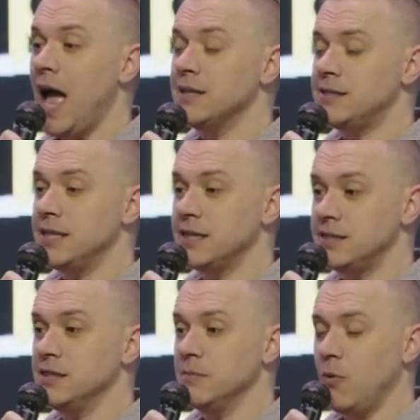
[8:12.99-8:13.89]
at
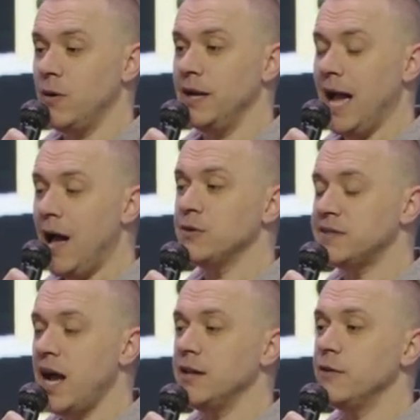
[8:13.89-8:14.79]
six in the morning
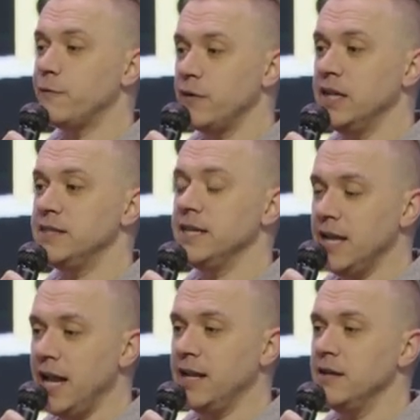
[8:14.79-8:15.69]
outside in the
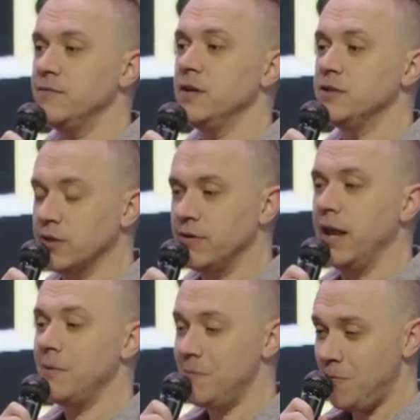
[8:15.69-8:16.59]
freezing negative
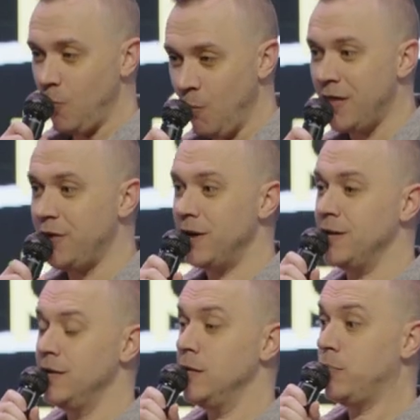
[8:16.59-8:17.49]
degree
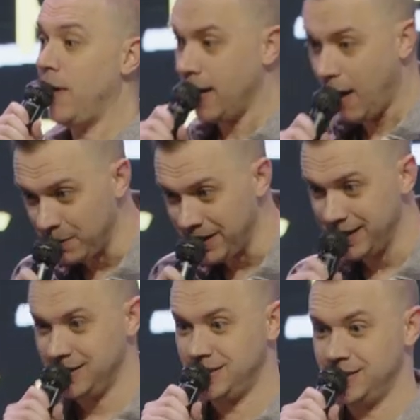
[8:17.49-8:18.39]
weather,
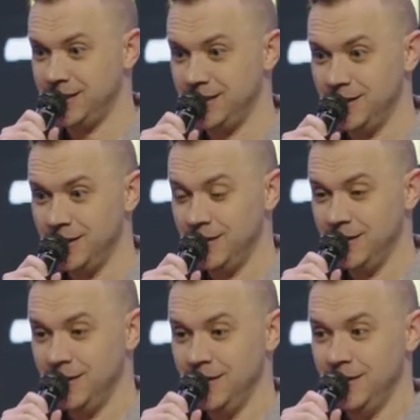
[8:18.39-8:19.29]
priorities.
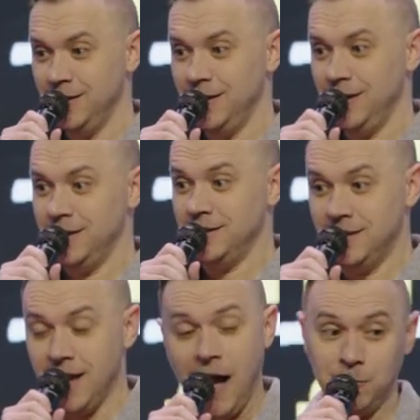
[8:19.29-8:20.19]

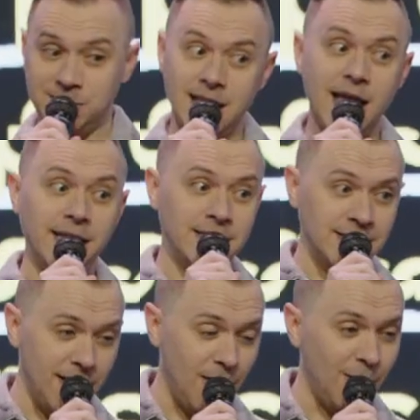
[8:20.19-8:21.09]
I was like,
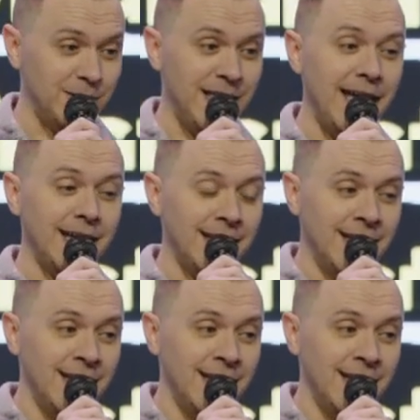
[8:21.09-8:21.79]
yo, they